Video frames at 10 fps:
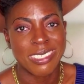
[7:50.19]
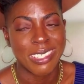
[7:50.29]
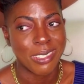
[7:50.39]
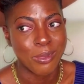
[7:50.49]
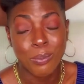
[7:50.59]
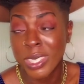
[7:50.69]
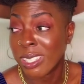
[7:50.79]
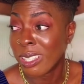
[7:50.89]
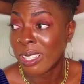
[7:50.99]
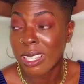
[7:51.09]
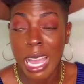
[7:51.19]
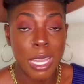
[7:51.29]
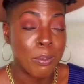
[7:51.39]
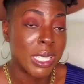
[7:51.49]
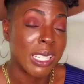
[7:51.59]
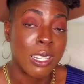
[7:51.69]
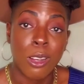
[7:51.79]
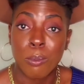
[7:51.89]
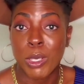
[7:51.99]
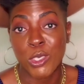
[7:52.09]
So I didn't mean to get
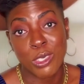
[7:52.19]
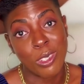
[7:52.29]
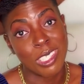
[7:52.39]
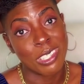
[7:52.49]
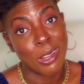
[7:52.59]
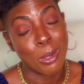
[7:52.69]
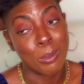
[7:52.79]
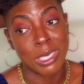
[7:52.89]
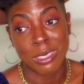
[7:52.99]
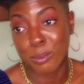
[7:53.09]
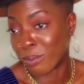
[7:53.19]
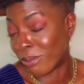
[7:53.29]
all emotional on y'all, but